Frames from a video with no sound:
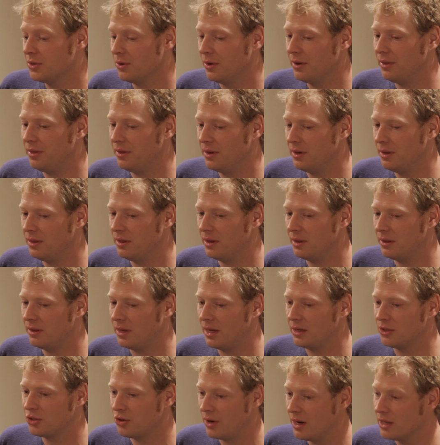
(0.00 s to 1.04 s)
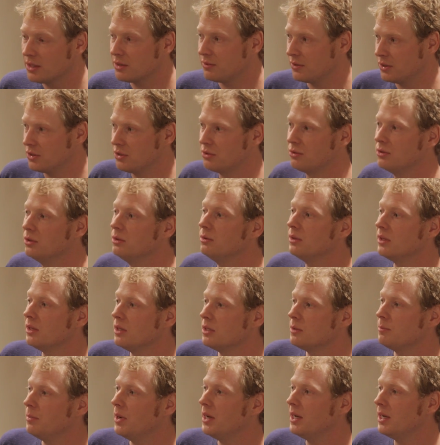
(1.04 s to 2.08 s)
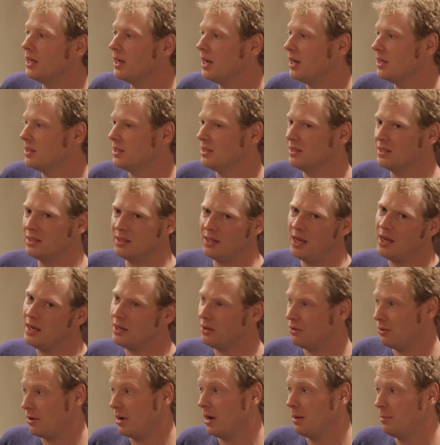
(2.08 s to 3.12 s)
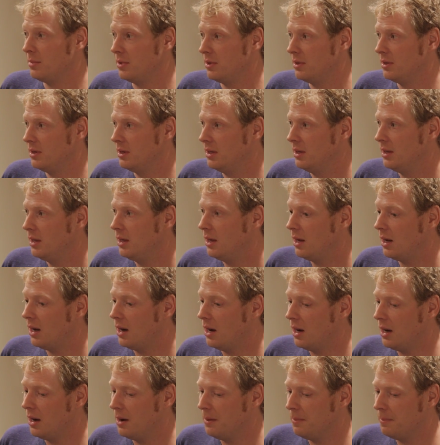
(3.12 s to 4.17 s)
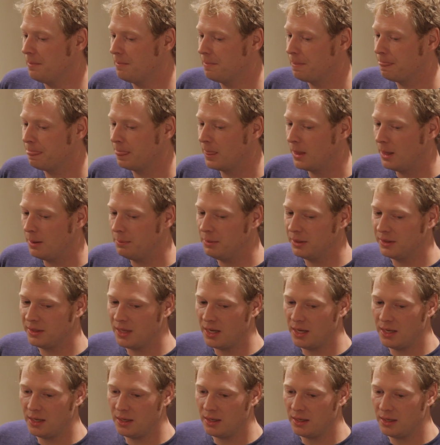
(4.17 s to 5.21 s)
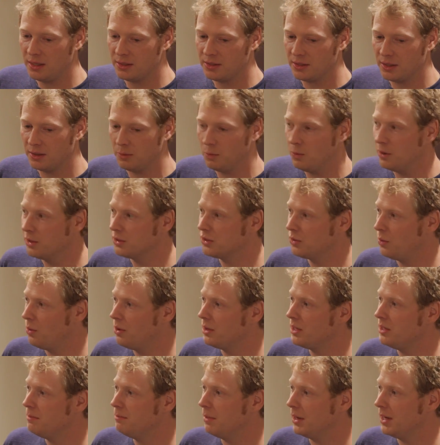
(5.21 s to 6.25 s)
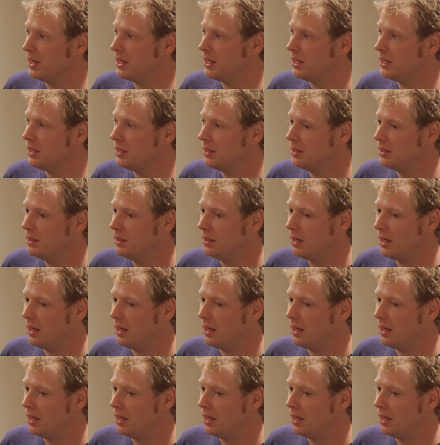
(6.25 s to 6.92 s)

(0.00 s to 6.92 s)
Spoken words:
So I think that transfers through with this bike. It has insane grip. But then it's a 120 bike,